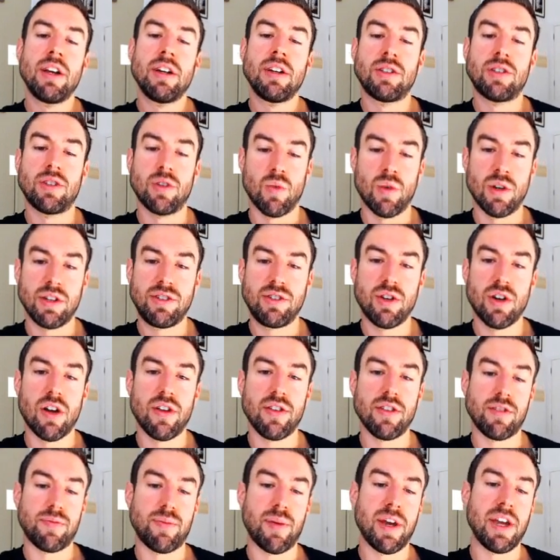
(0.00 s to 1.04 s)
So once you're on
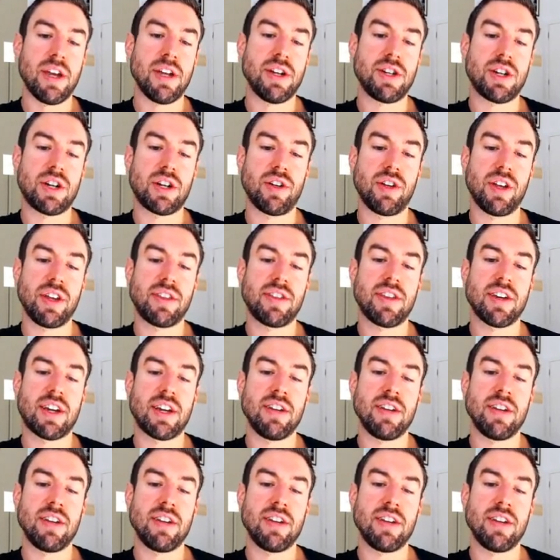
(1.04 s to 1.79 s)
this page, click the